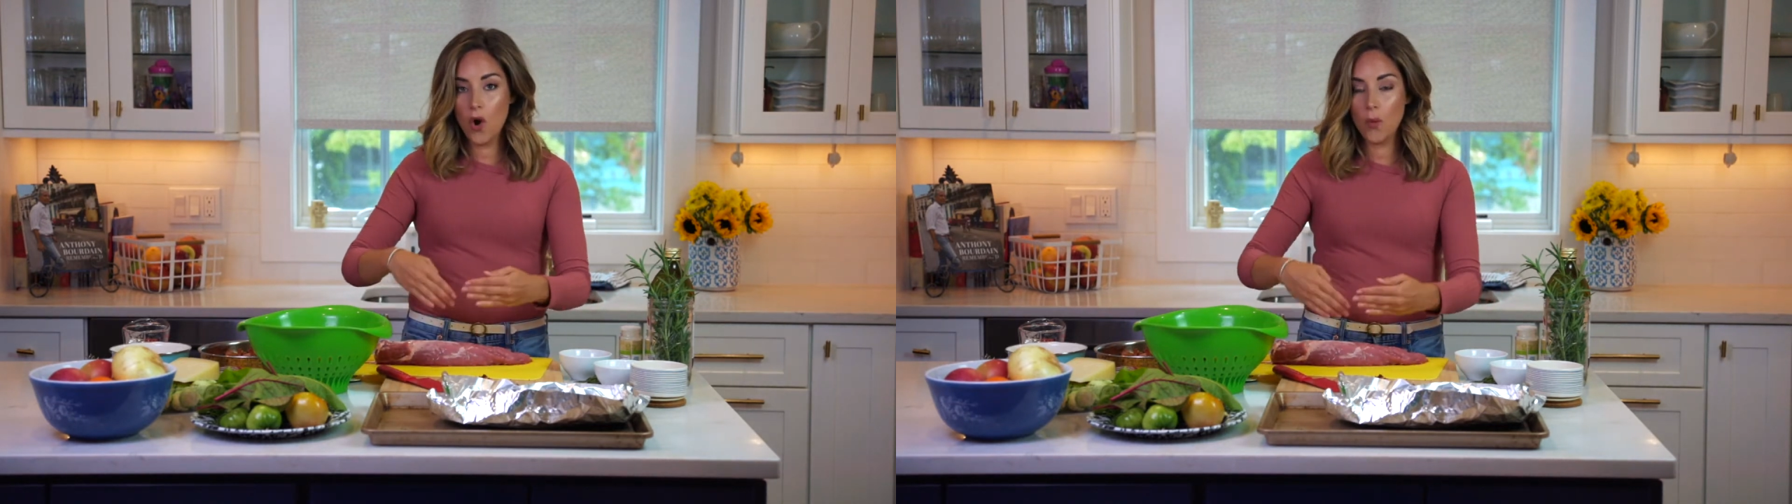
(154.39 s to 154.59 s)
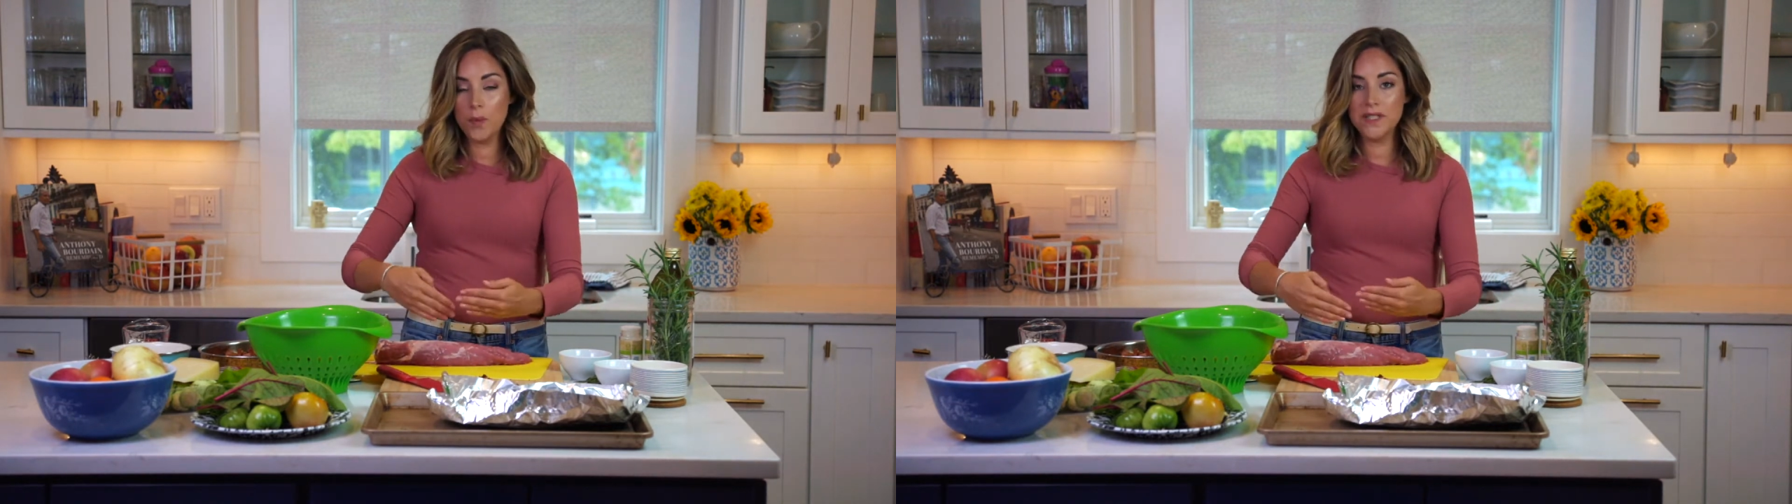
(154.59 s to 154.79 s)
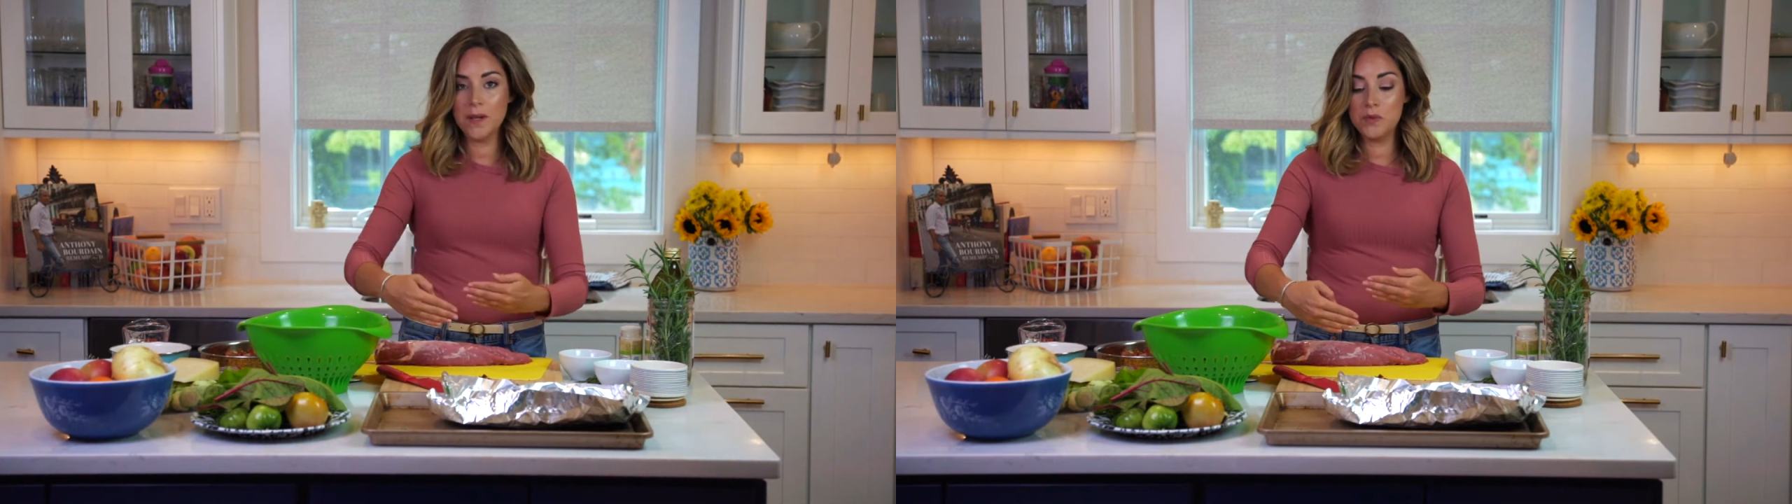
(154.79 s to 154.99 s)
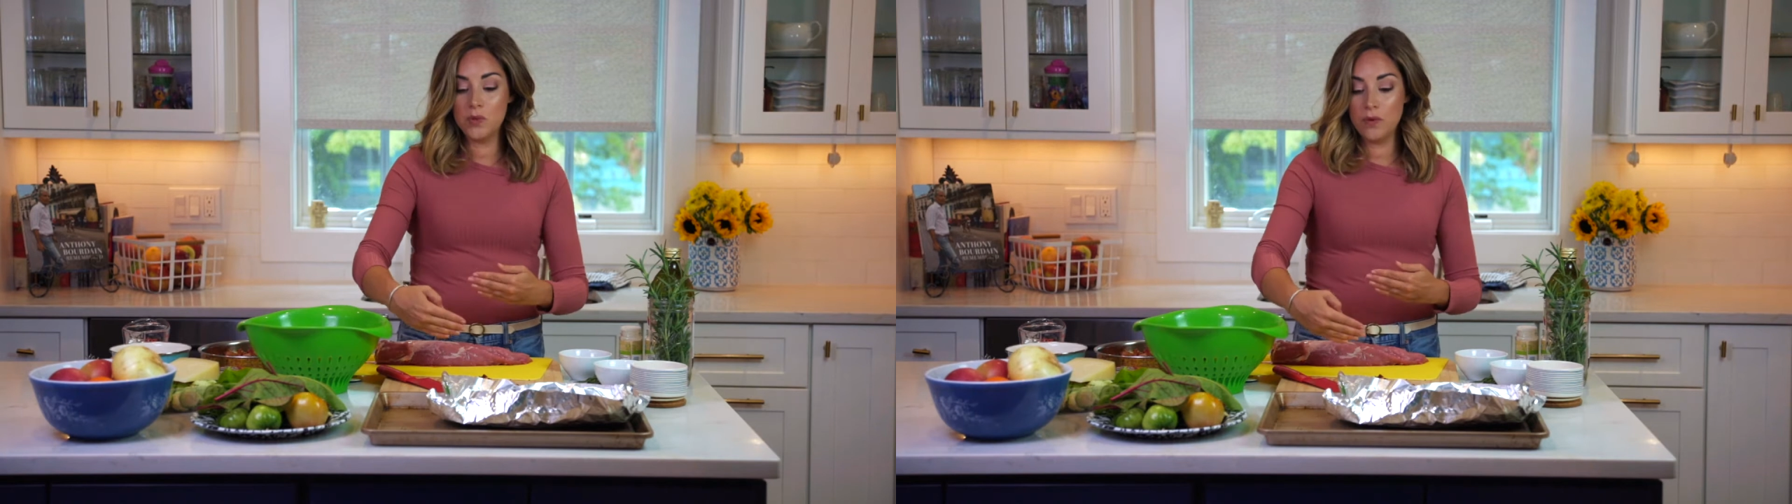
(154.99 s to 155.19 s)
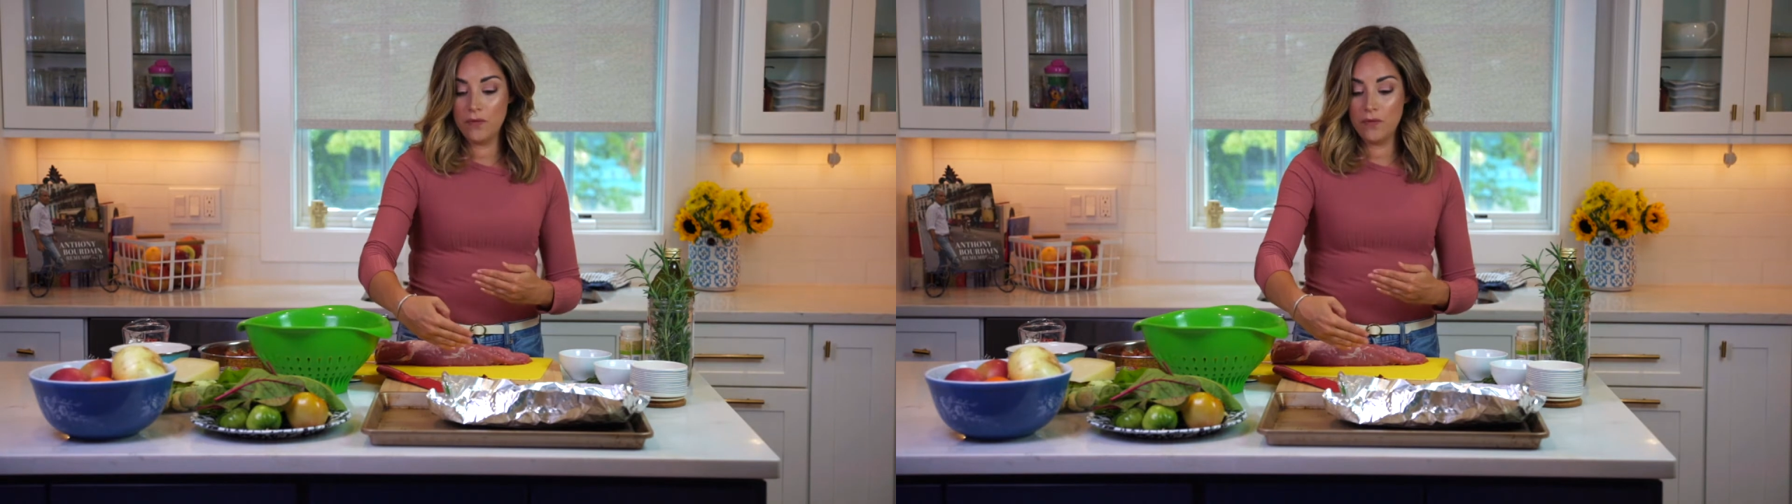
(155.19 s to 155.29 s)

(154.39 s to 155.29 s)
opens up to a